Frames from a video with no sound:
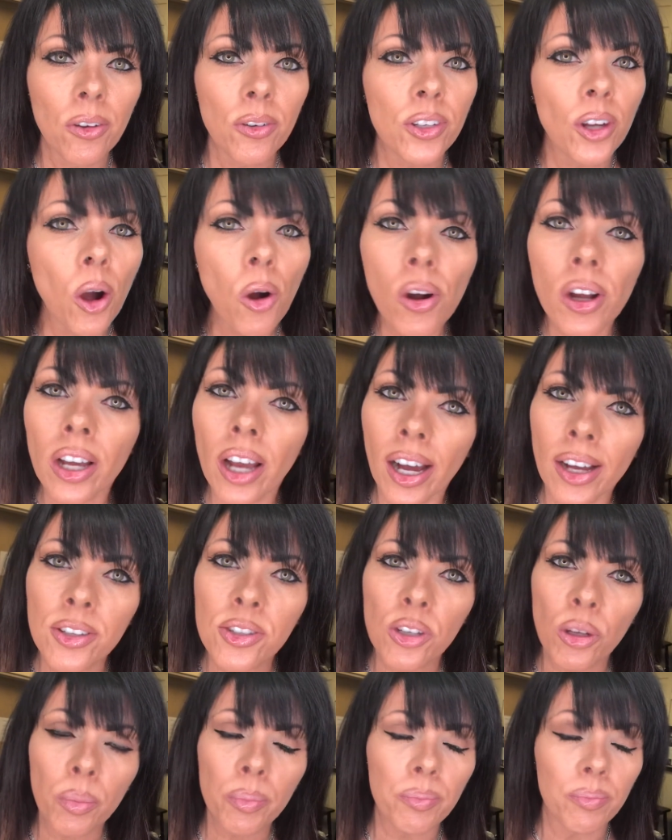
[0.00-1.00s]
Don't
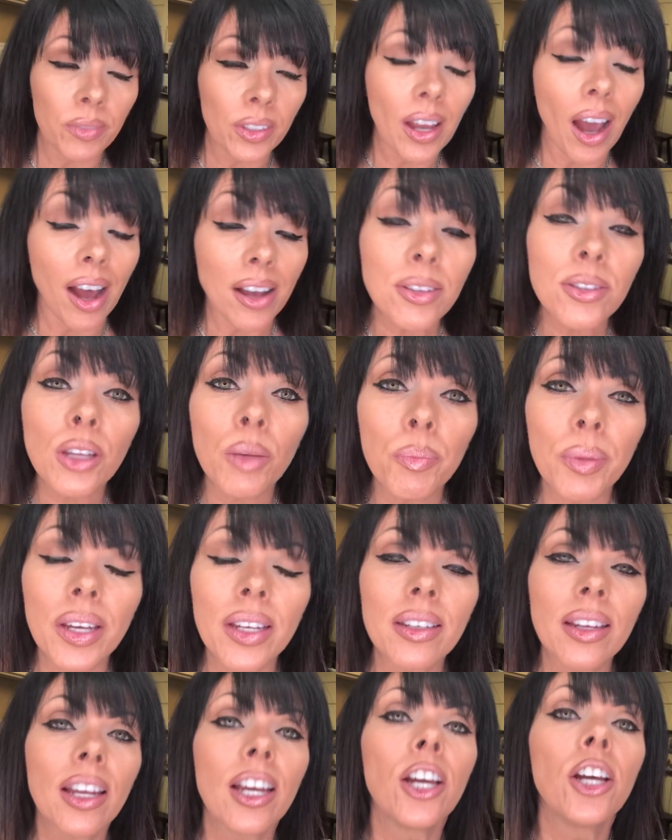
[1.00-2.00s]
gossip
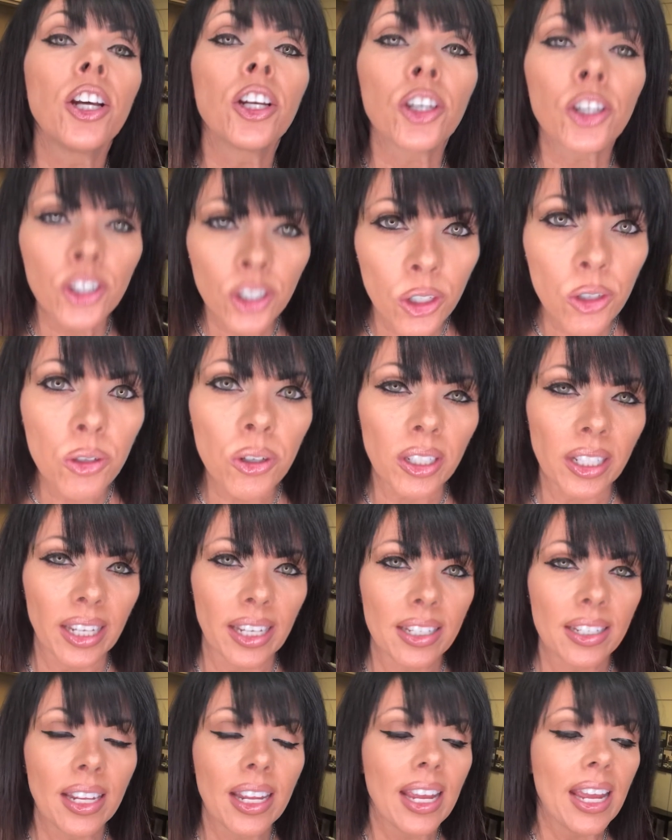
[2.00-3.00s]
it, Google
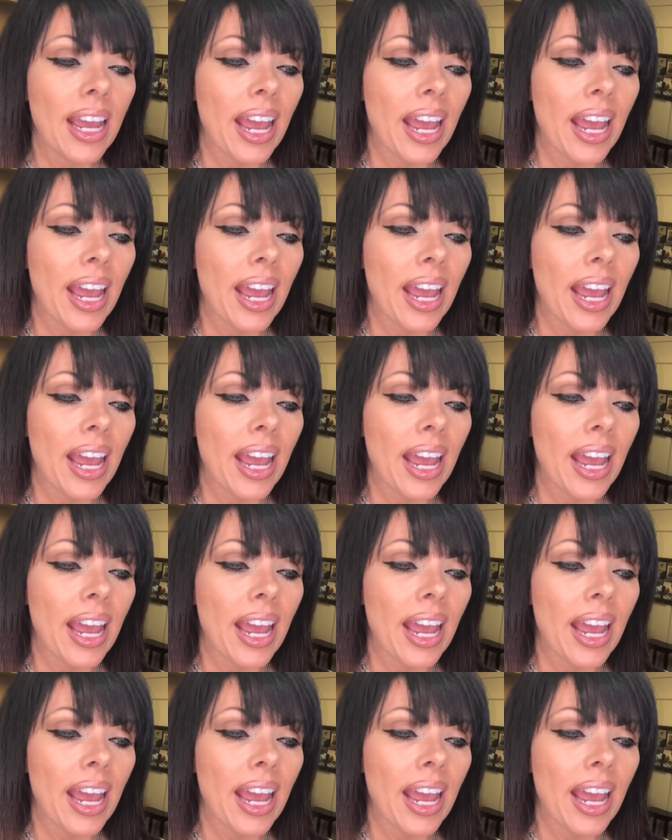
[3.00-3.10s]
it.